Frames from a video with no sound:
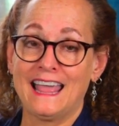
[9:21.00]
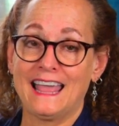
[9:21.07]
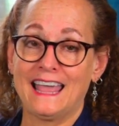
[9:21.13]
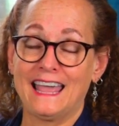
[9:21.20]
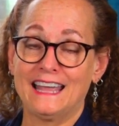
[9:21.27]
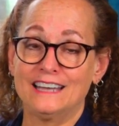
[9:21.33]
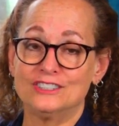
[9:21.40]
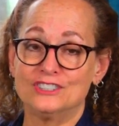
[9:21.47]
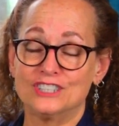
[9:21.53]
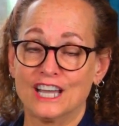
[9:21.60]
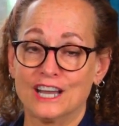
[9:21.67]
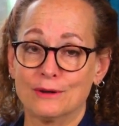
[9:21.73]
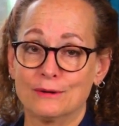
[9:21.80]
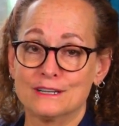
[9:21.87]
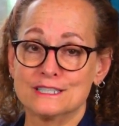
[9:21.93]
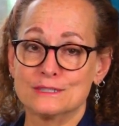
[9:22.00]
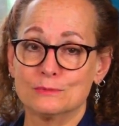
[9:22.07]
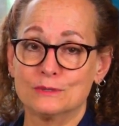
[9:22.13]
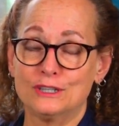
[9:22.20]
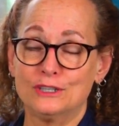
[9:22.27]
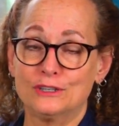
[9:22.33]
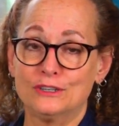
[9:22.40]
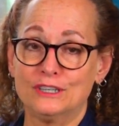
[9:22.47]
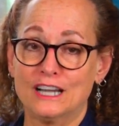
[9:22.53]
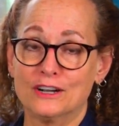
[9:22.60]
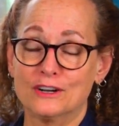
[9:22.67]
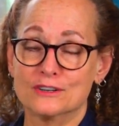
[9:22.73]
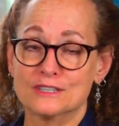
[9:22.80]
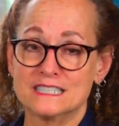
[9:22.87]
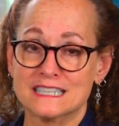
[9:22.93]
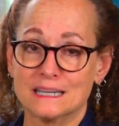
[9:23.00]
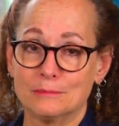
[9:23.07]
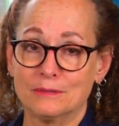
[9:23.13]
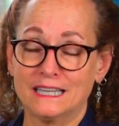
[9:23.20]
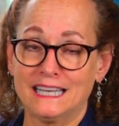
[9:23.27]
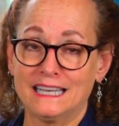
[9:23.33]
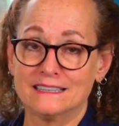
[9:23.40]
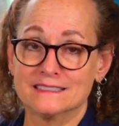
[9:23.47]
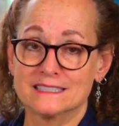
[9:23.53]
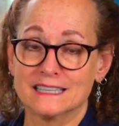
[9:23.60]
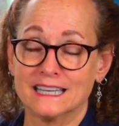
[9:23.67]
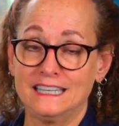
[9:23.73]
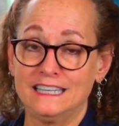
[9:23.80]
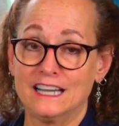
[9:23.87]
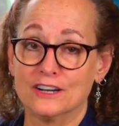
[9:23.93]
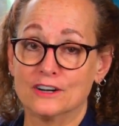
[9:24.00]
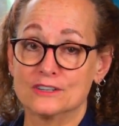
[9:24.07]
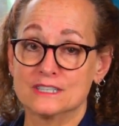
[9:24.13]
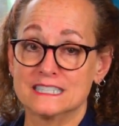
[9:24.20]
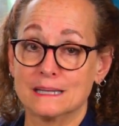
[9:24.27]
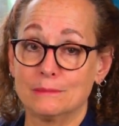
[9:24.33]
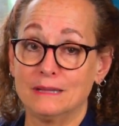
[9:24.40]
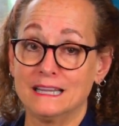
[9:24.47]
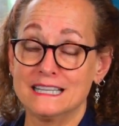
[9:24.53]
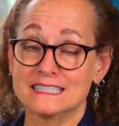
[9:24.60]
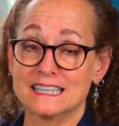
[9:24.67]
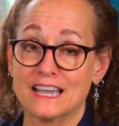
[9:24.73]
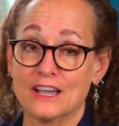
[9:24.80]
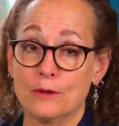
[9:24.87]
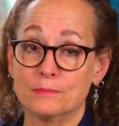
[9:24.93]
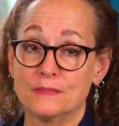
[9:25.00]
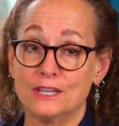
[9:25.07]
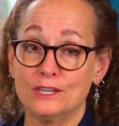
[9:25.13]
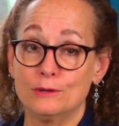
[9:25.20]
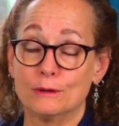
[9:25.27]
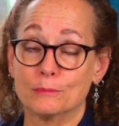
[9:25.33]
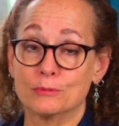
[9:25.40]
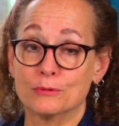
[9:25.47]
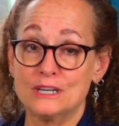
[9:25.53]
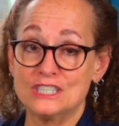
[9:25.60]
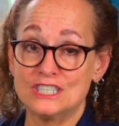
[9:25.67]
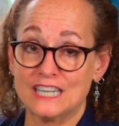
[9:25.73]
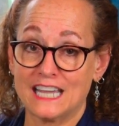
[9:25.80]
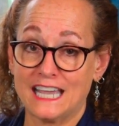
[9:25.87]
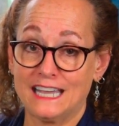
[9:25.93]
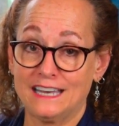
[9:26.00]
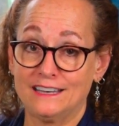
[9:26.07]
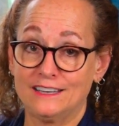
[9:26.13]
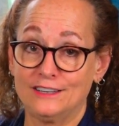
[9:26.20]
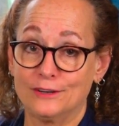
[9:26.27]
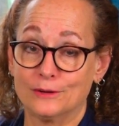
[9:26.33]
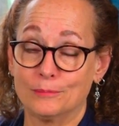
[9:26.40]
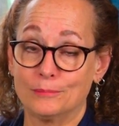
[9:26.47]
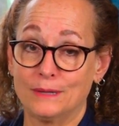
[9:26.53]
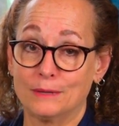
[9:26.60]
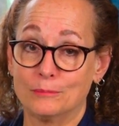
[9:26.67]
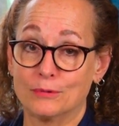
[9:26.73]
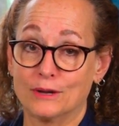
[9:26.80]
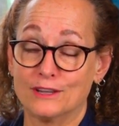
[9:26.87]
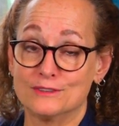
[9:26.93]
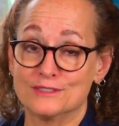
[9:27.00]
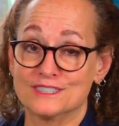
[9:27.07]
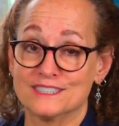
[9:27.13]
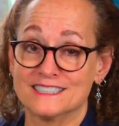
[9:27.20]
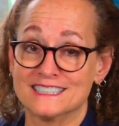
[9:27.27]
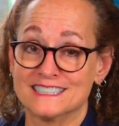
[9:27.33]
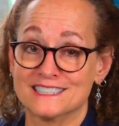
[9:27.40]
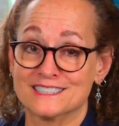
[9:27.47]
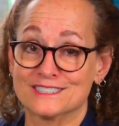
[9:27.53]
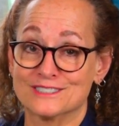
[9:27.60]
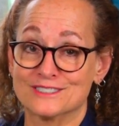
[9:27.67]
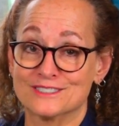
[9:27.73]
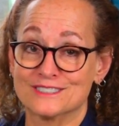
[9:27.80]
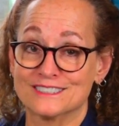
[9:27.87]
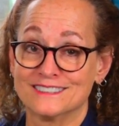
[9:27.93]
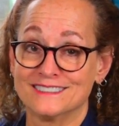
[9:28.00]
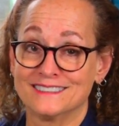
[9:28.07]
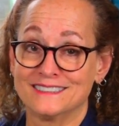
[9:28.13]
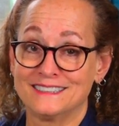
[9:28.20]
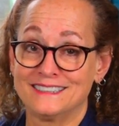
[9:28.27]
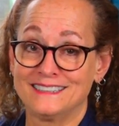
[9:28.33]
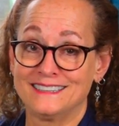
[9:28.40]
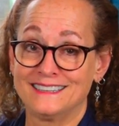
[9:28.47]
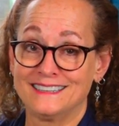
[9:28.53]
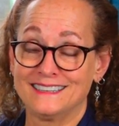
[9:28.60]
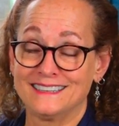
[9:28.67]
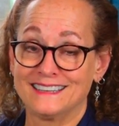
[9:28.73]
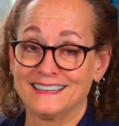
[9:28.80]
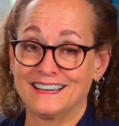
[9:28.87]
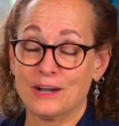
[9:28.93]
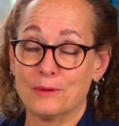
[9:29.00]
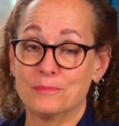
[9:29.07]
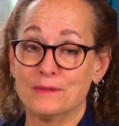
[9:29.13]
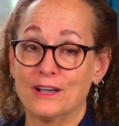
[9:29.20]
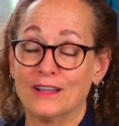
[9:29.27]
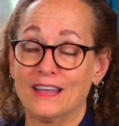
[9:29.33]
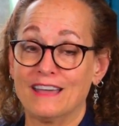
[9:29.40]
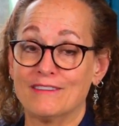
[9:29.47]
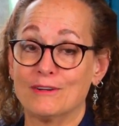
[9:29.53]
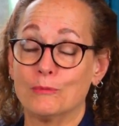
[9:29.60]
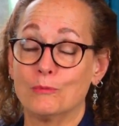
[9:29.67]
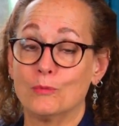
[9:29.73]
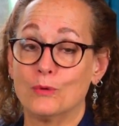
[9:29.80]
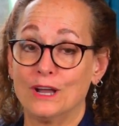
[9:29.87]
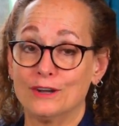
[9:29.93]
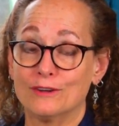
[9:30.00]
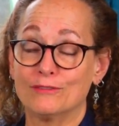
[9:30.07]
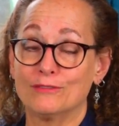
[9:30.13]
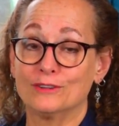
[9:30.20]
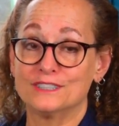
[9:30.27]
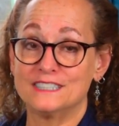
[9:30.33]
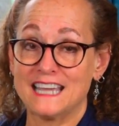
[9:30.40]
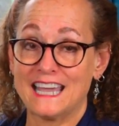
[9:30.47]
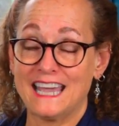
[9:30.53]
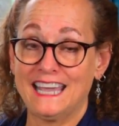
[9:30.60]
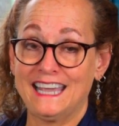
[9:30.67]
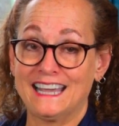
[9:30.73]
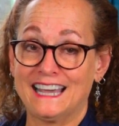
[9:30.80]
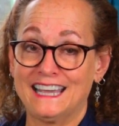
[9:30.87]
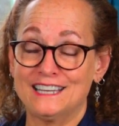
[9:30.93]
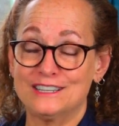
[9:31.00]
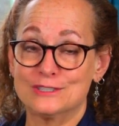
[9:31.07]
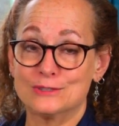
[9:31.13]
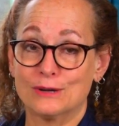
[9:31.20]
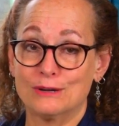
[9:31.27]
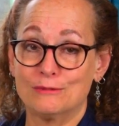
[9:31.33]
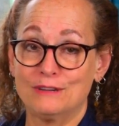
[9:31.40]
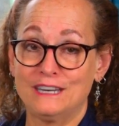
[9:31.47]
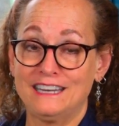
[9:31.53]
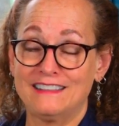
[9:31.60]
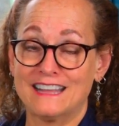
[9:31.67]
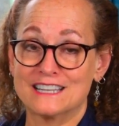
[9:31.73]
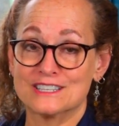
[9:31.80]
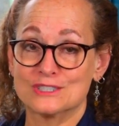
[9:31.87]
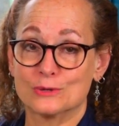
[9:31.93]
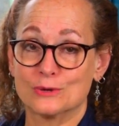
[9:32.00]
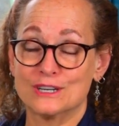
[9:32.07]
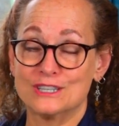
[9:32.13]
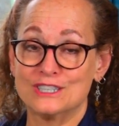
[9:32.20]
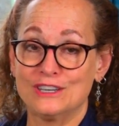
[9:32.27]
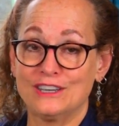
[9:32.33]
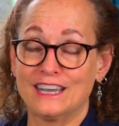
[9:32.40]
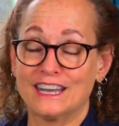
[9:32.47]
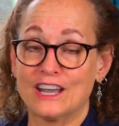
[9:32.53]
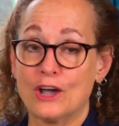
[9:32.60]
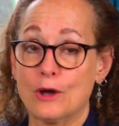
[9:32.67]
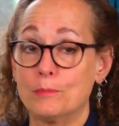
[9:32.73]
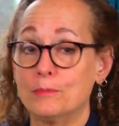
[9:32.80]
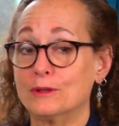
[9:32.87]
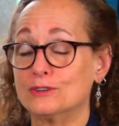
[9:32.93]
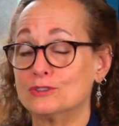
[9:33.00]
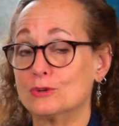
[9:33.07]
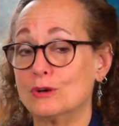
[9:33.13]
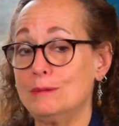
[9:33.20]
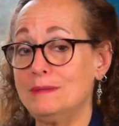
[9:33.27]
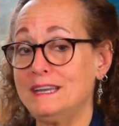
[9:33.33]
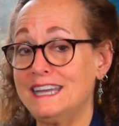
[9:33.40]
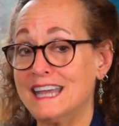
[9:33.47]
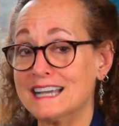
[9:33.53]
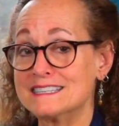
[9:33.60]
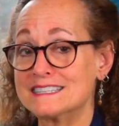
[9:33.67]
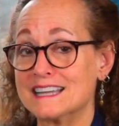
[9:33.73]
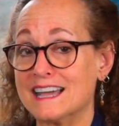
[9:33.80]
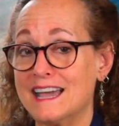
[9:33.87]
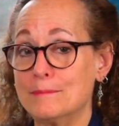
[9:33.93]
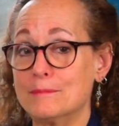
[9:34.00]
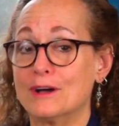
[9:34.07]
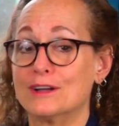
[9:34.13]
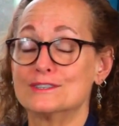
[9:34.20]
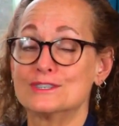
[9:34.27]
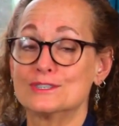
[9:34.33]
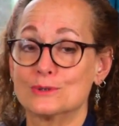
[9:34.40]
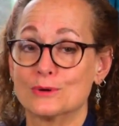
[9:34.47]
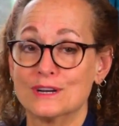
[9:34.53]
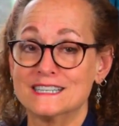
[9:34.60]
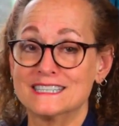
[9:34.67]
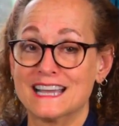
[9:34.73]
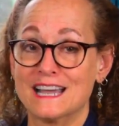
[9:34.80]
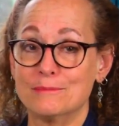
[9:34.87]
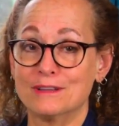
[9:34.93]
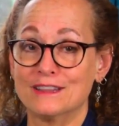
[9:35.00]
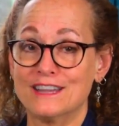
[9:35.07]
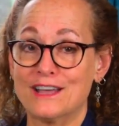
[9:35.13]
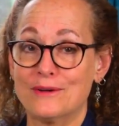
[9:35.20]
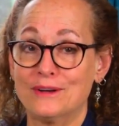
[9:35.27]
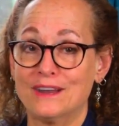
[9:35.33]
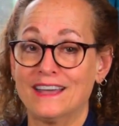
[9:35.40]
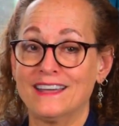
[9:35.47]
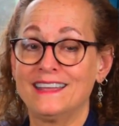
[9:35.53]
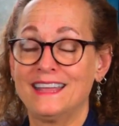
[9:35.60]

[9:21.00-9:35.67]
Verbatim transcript: and generous with your younger siblings. And younger siblings, I hope that you appreciate your big brothers and sisters. I hope you all have a wonderful day. I enjoyed reading that story to you, and I hope you'll join me next time on Story Time with Nonna.